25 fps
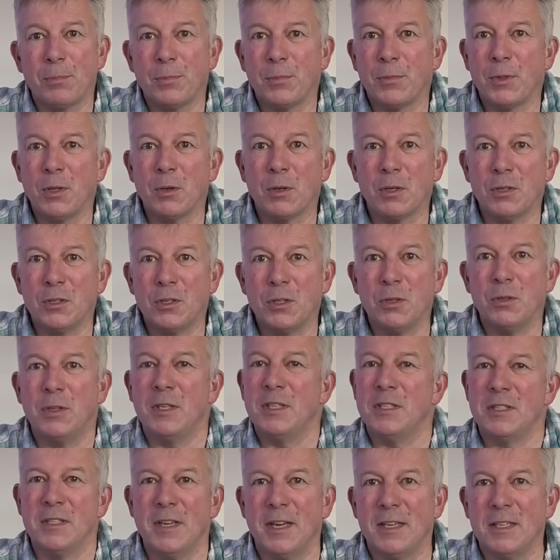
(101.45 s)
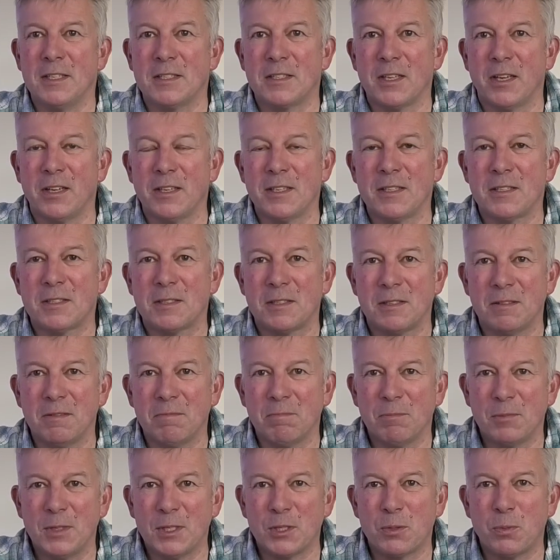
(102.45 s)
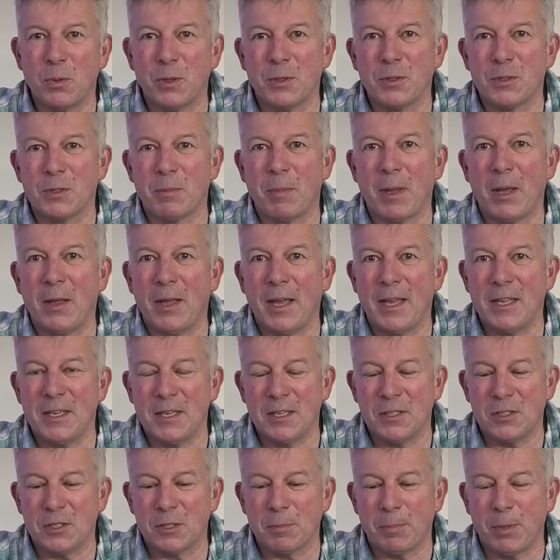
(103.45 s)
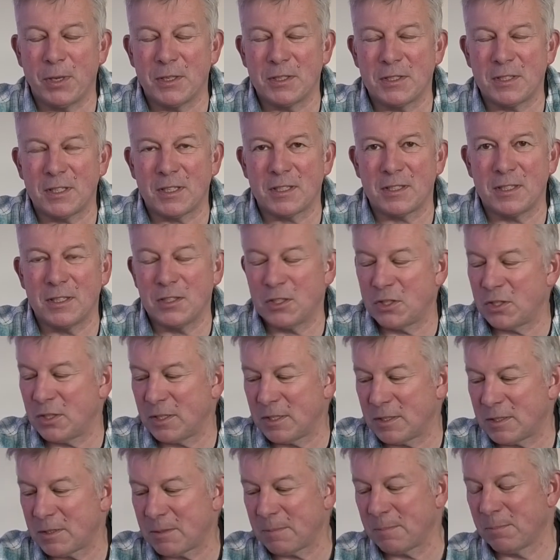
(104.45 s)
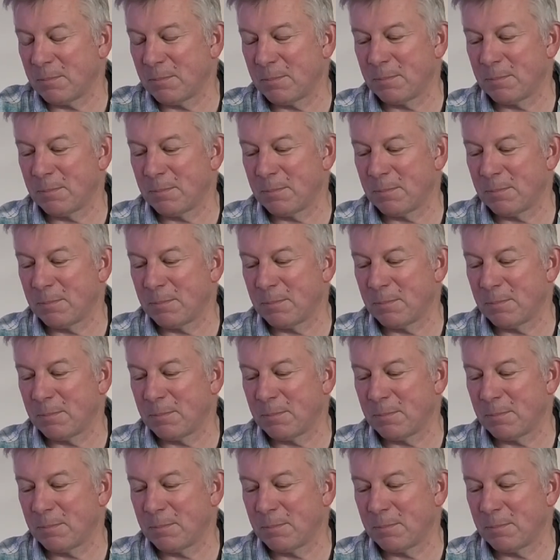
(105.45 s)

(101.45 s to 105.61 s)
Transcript: You can do these in any size. This one's about 8 inches by 6 inches.